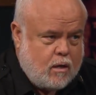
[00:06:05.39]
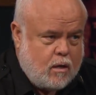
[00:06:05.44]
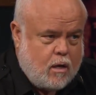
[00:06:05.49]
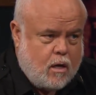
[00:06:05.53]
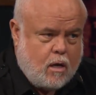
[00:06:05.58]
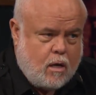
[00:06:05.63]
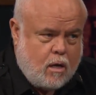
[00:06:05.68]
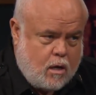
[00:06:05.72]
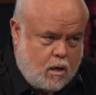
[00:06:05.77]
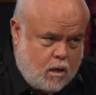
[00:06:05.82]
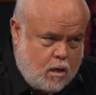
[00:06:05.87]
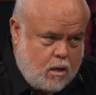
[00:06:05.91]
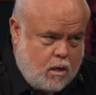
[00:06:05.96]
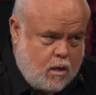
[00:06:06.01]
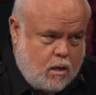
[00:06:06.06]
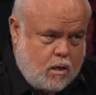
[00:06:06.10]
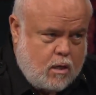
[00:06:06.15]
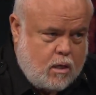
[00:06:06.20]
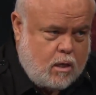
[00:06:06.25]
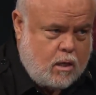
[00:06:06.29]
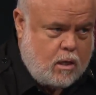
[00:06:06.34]
Uh huh. I
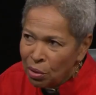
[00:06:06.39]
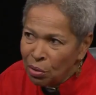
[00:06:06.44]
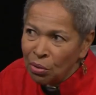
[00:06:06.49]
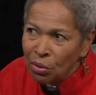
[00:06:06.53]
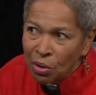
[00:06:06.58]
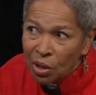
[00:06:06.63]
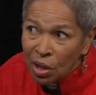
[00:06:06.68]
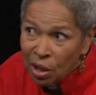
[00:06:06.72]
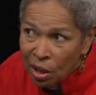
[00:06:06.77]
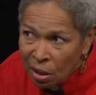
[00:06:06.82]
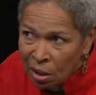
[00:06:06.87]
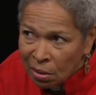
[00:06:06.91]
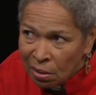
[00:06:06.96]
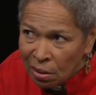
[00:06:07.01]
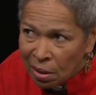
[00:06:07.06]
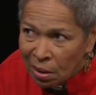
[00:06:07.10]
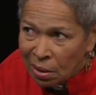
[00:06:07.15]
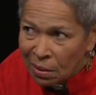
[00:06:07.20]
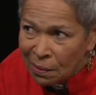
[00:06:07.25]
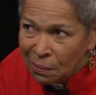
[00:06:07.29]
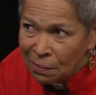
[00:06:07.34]
was Negro or
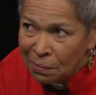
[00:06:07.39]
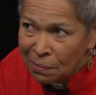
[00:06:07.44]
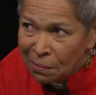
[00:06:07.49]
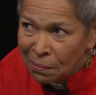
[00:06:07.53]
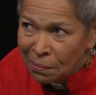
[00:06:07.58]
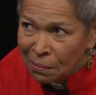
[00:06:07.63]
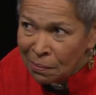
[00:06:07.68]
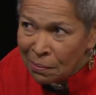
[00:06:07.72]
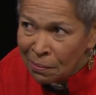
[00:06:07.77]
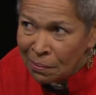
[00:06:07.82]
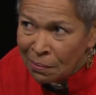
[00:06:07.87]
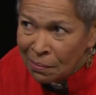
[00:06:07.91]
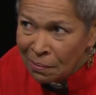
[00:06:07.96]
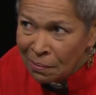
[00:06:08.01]
colored. You were Negro or